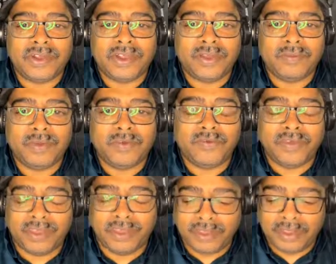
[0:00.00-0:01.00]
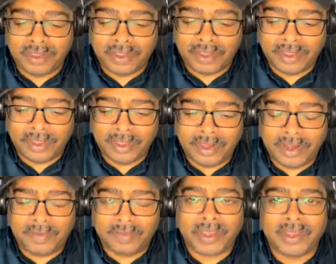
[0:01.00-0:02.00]
and Chong movie.
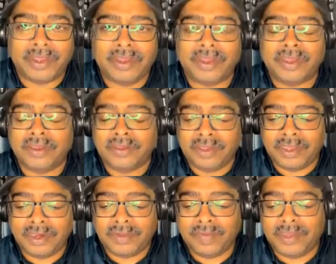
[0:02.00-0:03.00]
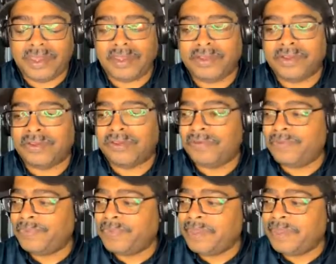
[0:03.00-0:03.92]
I'm like, are you kidding me? So,